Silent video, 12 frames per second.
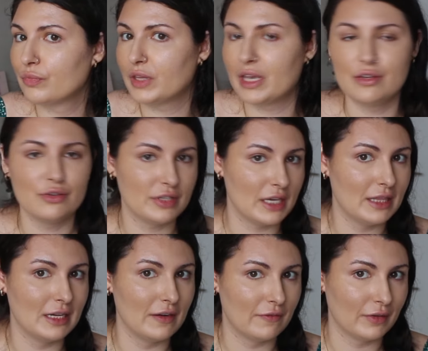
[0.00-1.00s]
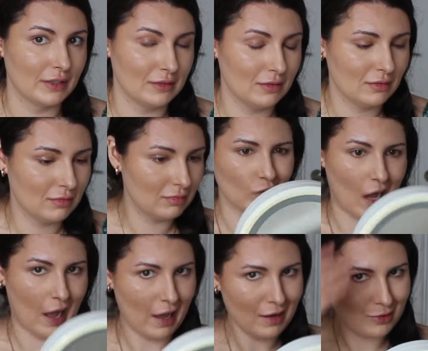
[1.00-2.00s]
can you see the difference?
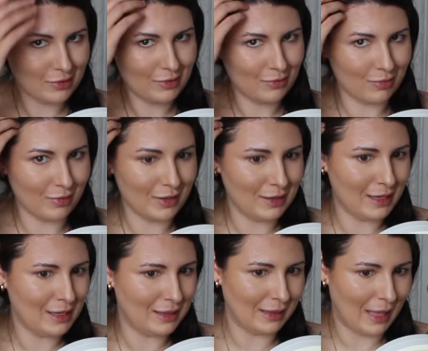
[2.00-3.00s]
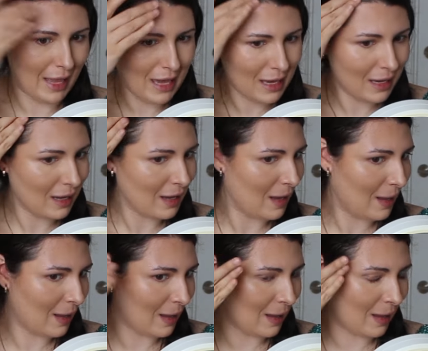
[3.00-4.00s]
I actually really like
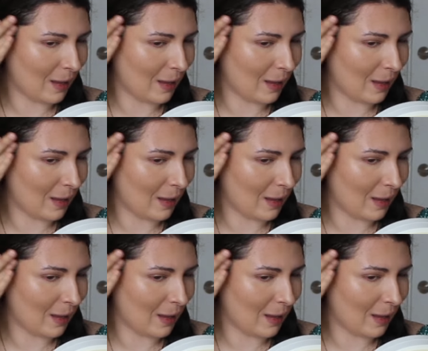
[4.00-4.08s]
it.